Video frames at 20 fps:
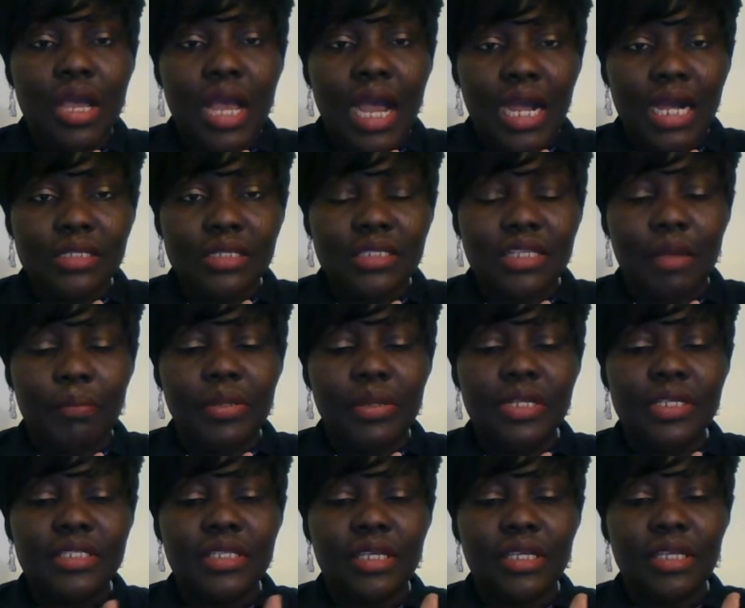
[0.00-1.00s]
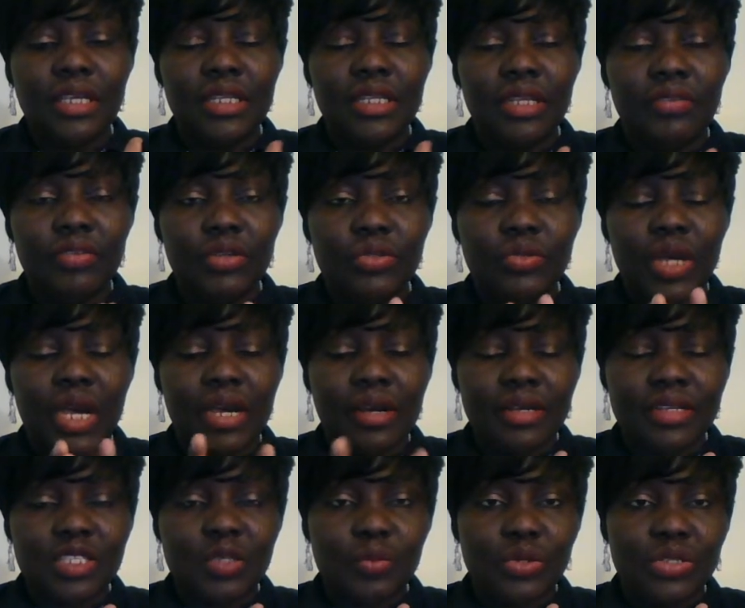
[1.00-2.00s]
accountability, individual
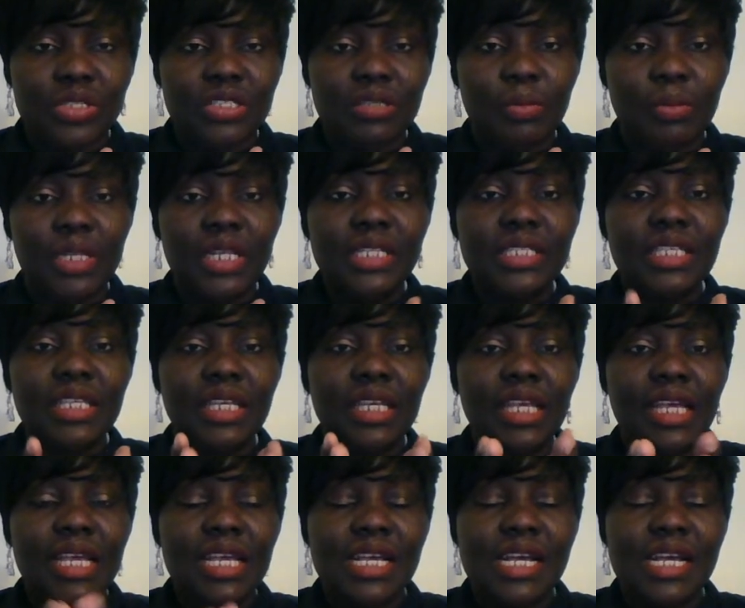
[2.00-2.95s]
responsibility,